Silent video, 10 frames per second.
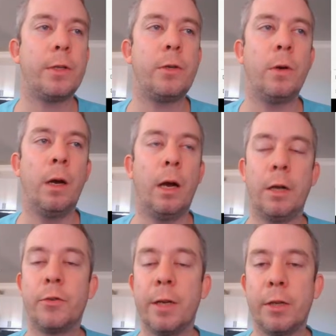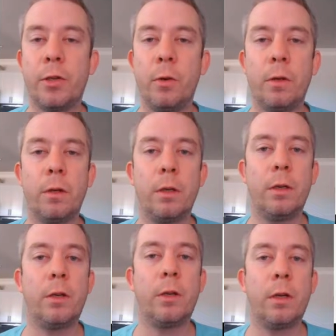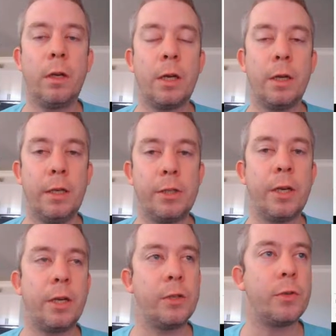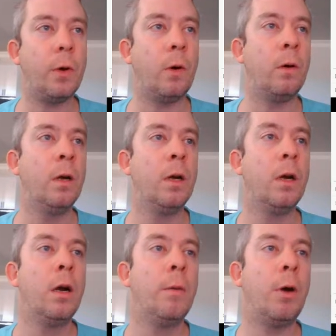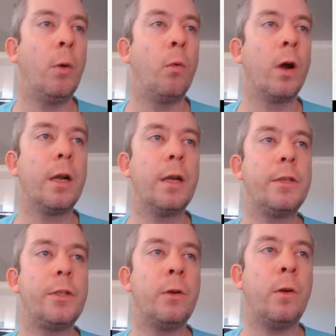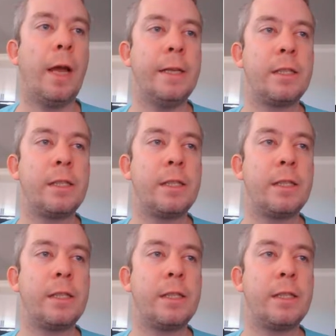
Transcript: to a traditional condition control, but we're going to do a